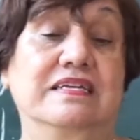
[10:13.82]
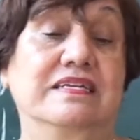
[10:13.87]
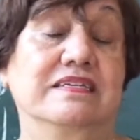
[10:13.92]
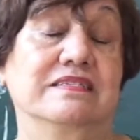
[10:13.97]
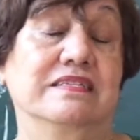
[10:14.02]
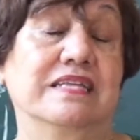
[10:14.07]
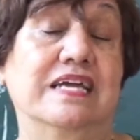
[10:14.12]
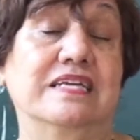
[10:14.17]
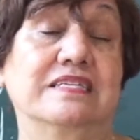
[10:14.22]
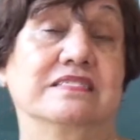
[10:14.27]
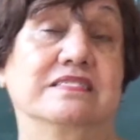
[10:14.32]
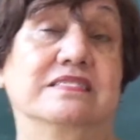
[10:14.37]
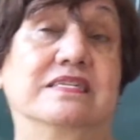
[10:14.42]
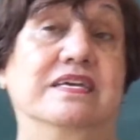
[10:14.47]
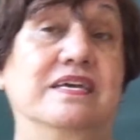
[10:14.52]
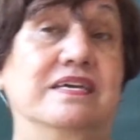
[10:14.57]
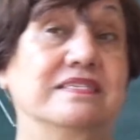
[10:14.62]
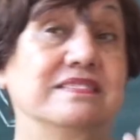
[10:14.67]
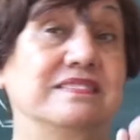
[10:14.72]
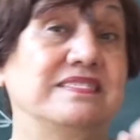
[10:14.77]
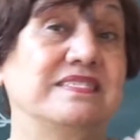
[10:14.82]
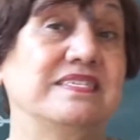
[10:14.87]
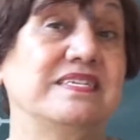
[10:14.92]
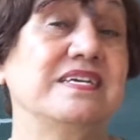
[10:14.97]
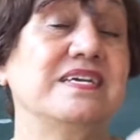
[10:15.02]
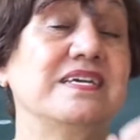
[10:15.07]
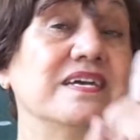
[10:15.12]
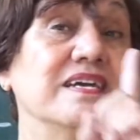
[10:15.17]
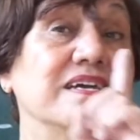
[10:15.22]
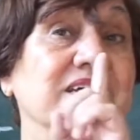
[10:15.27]
that
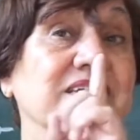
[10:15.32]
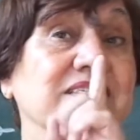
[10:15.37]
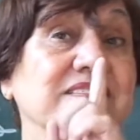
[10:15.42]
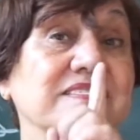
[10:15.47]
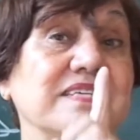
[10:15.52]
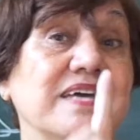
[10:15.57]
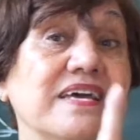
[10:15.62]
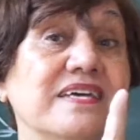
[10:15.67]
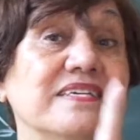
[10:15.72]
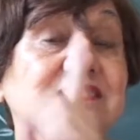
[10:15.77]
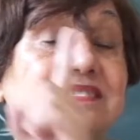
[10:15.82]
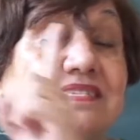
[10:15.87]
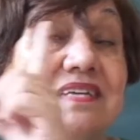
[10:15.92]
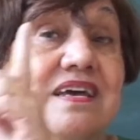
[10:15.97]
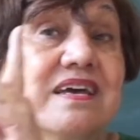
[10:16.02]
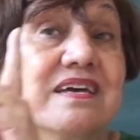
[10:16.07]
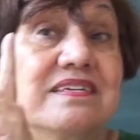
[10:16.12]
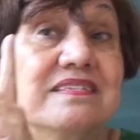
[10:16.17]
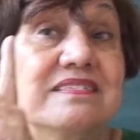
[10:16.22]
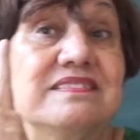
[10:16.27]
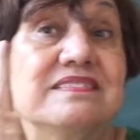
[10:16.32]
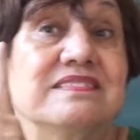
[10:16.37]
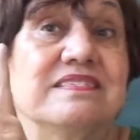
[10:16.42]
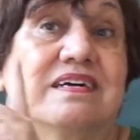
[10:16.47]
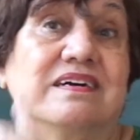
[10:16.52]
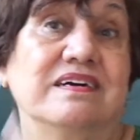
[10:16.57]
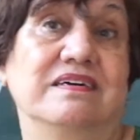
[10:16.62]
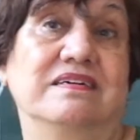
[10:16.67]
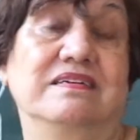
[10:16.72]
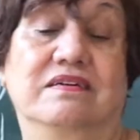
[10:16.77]
T says T.
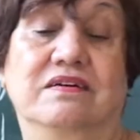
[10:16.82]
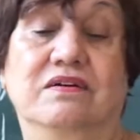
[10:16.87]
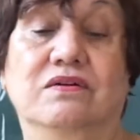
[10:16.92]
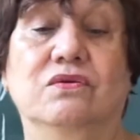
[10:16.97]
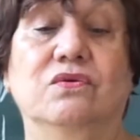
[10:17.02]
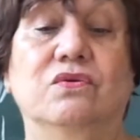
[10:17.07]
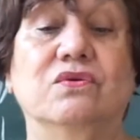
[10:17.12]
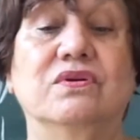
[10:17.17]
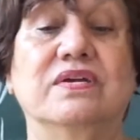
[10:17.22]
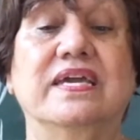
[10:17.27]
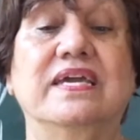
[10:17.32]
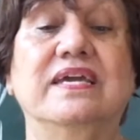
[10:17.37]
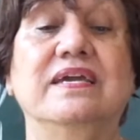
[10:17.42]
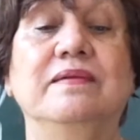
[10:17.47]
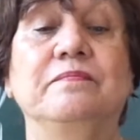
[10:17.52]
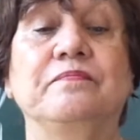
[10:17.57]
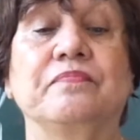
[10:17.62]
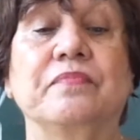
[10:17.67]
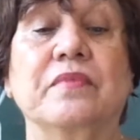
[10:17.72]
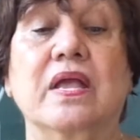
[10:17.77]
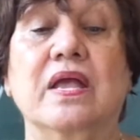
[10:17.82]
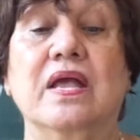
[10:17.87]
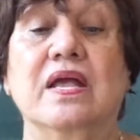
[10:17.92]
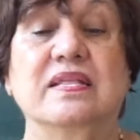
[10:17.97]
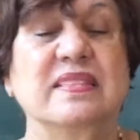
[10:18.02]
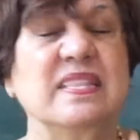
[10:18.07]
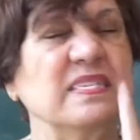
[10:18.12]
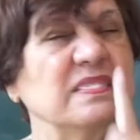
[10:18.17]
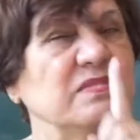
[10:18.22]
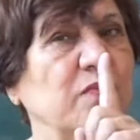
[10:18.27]
Okay?
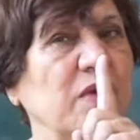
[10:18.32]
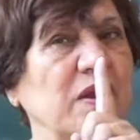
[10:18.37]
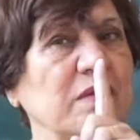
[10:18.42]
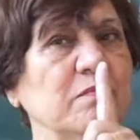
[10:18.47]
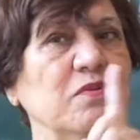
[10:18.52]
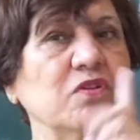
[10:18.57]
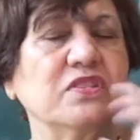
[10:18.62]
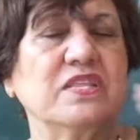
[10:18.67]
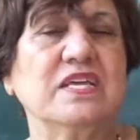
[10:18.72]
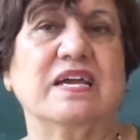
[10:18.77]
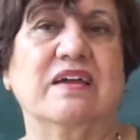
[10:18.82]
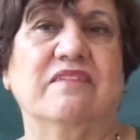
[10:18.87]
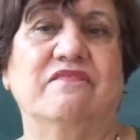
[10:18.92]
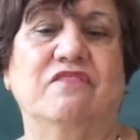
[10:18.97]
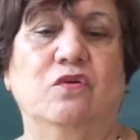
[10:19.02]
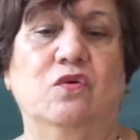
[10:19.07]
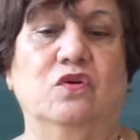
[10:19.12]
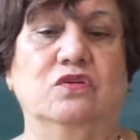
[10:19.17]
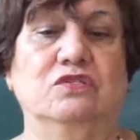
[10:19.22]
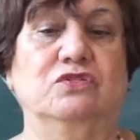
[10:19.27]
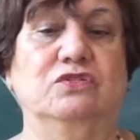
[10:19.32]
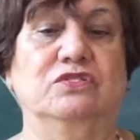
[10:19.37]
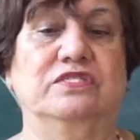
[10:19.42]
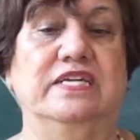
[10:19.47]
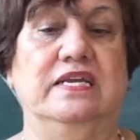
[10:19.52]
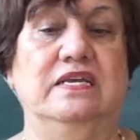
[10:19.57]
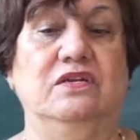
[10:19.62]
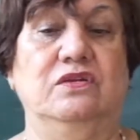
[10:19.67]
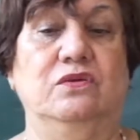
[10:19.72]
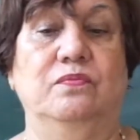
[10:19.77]
There's one more thing I forgot to tell
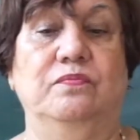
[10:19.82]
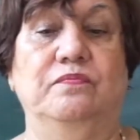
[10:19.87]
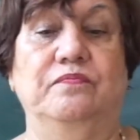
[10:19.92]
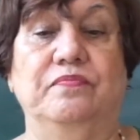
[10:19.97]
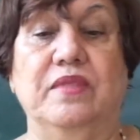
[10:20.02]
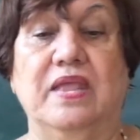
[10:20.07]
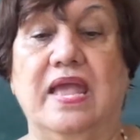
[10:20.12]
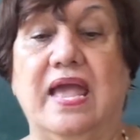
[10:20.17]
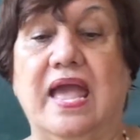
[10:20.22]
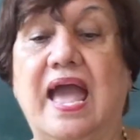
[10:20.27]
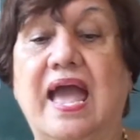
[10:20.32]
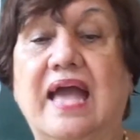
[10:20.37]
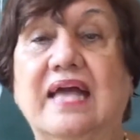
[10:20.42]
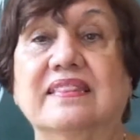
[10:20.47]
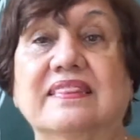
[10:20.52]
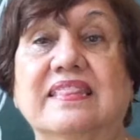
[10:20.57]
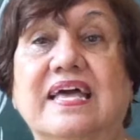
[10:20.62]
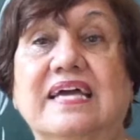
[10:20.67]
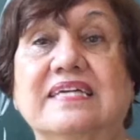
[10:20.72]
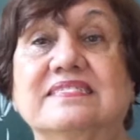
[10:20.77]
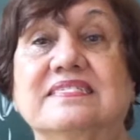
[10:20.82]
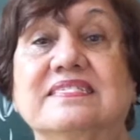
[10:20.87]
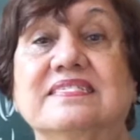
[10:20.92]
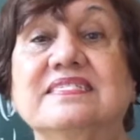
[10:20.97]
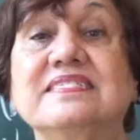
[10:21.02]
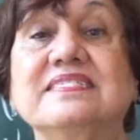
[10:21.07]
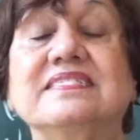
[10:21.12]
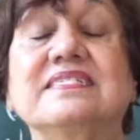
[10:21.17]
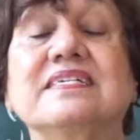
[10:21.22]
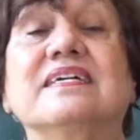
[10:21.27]
you, and that
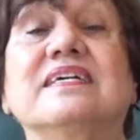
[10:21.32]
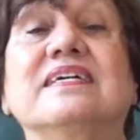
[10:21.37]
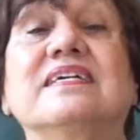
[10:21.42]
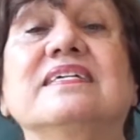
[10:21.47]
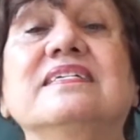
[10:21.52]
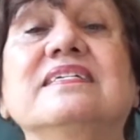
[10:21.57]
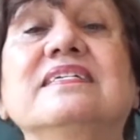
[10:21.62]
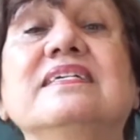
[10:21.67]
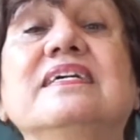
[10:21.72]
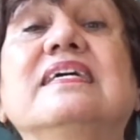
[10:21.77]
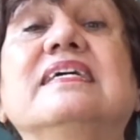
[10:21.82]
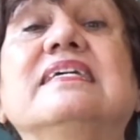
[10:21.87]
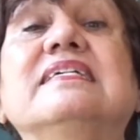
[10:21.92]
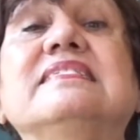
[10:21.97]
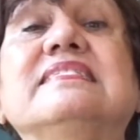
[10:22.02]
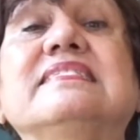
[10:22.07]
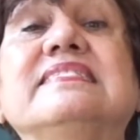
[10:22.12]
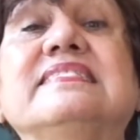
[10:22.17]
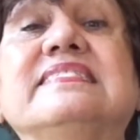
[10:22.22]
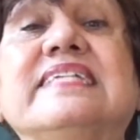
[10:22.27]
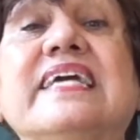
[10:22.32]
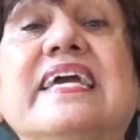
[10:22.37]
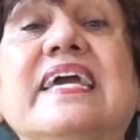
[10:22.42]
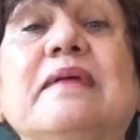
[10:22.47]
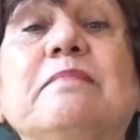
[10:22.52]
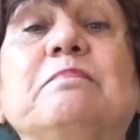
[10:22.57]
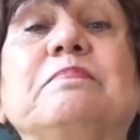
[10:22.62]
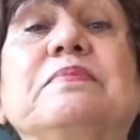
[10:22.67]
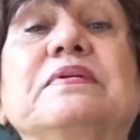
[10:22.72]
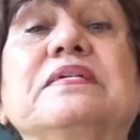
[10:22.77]
is a
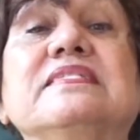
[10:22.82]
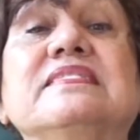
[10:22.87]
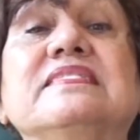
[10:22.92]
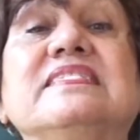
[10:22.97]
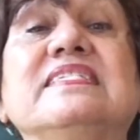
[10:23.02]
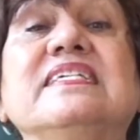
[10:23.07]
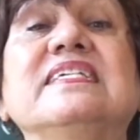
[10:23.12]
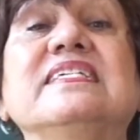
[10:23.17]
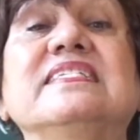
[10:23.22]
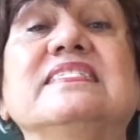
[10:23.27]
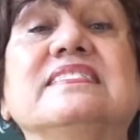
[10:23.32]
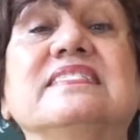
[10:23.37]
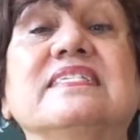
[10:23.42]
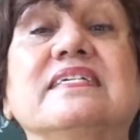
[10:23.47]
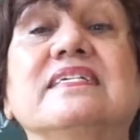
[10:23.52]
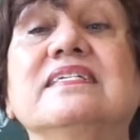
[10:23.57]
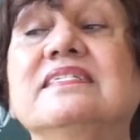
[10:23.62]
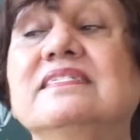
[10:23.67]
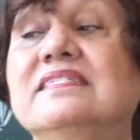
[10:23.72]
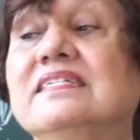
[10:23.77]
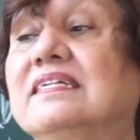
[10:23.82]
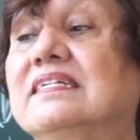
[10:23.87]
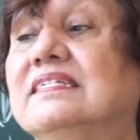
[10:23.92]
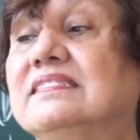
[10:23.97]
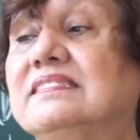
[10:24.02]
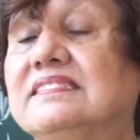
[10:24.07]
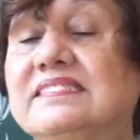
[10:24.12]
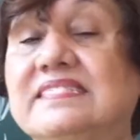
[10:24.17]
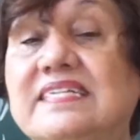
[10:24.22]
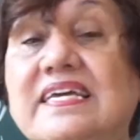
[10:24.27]
tape. Teeter
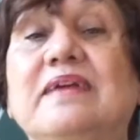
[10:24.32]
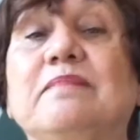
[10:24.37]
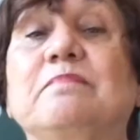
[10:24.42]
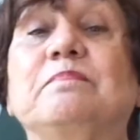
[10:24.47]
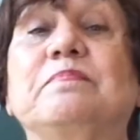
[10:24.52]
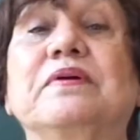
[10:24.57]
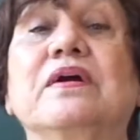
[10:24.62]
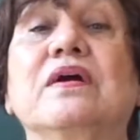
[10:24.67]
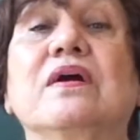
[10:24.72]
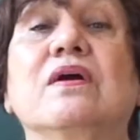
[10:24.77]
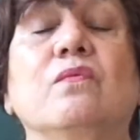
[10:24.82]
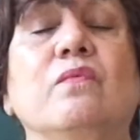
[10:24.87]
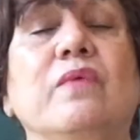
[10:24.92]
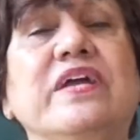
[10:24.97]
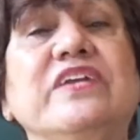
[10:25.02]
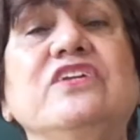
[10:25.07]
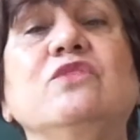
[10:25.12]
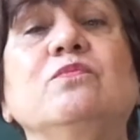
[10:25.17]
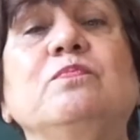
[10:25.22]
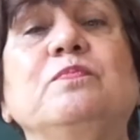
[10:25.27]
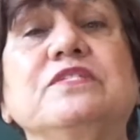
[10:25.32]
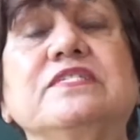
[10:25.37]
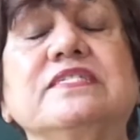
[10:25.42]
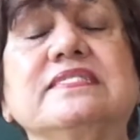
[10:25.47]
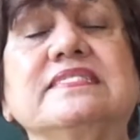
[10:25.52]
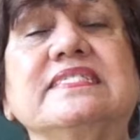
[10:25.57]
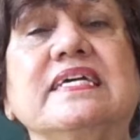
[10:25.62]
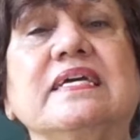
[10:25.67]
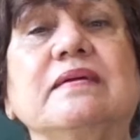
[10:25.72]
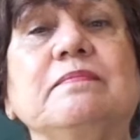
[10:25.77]
tape. Where do you put a
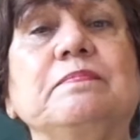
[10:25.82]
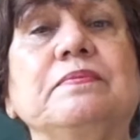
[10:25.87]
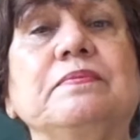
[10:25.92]
tape?